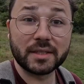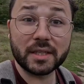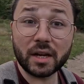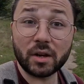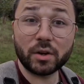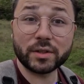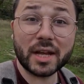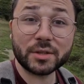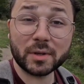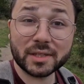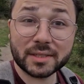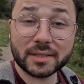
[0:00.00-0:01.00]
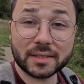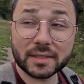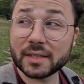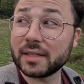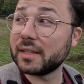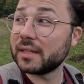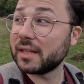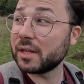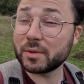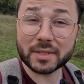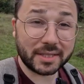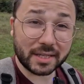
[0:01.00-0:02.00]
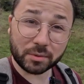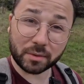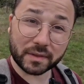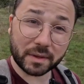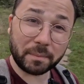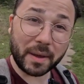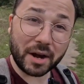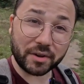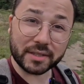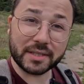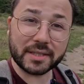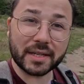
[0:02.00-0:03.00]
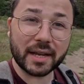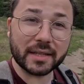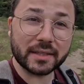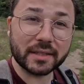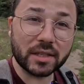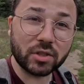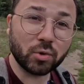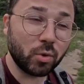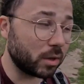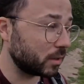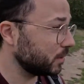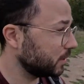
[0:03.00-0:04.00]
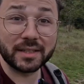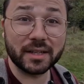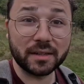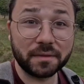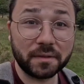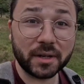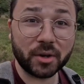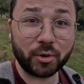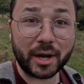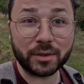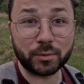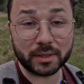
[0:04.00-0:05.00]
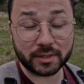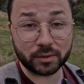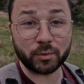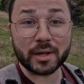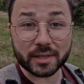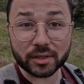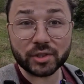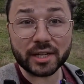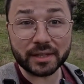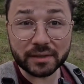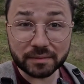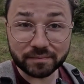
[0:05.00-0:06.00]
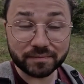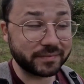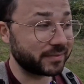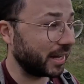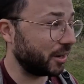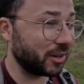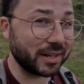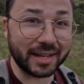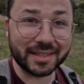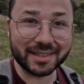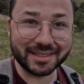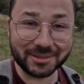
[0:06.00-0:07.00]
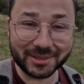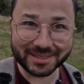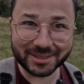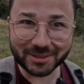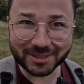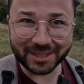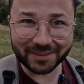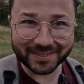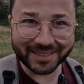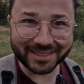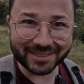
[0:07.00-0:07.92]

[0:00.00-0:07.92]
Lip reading: So that was it with the parrots and the squirrels. The furry rat was quite entertaining. I really liked it, and it was so soft and